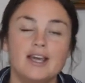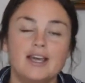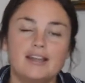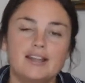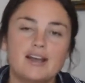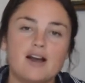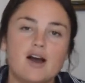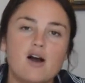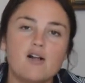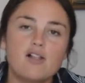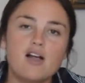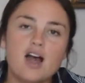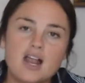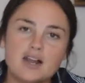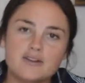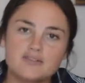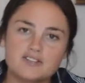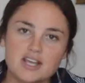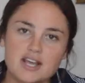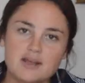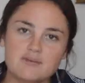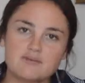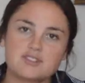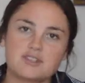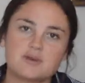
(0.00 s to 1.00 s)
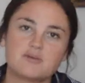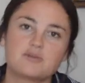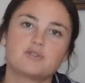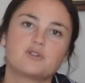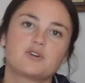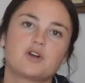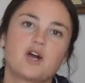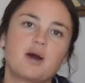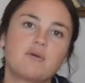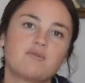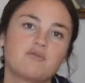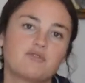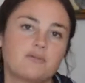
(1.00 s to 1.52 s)
Now, a lot of times someone
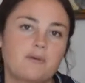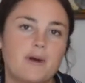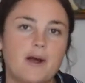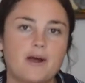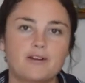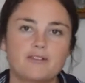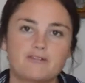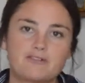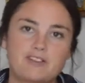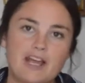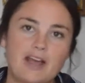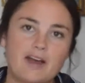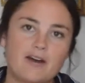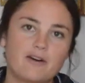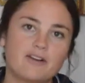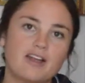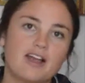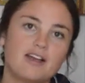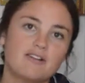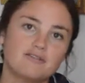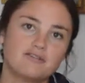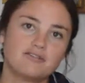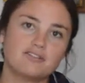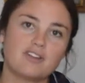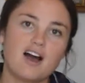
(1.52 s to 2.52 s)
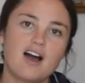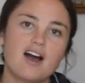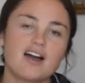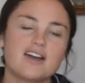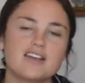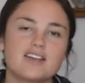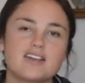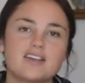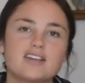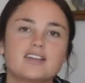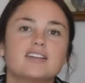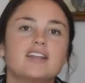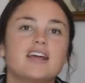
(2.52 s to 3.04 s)
will come from out of town and fly
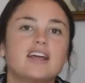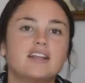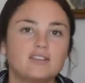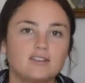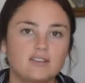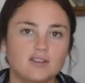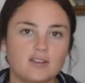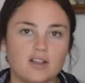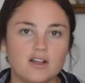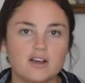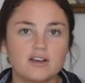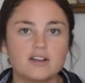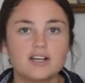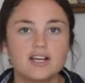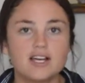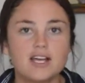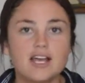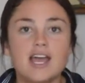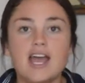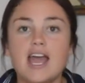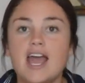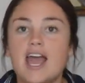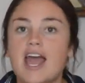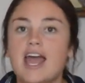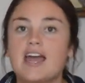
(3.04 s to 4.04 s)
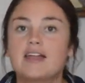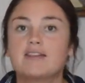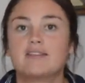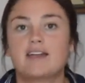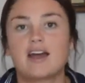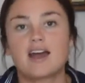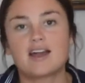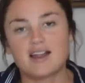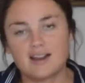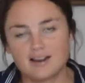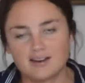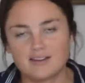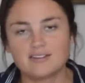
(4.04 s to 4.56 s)
in and look, and
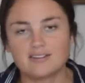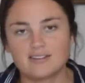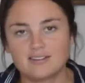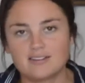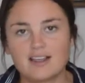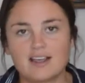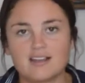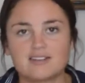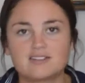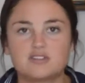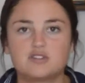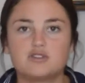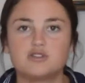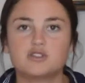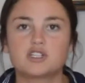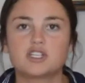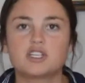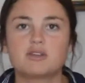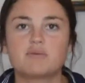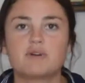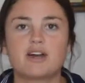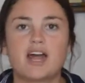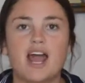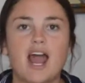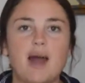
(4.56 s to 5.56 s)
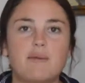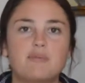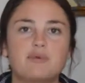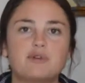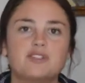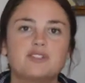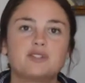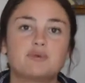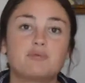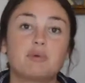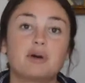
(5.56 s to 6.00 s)
that's usually what happens.